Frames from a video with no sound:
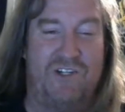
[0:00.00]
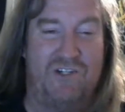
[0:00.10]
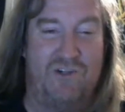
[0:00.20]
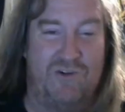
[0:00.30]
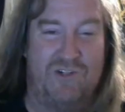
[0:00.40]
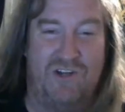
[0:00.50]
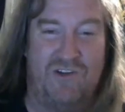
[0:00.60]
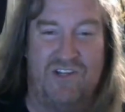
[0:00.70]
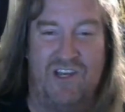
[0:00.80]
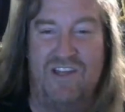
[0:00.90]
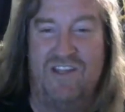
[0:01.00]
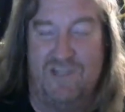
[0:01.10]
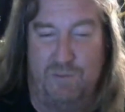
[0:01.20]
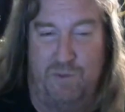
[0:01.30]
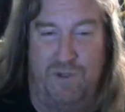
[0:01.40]
to yourselves in
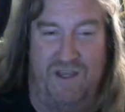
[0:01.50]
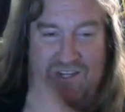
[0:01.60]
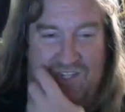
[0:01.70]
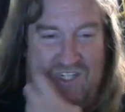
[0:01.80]
this place.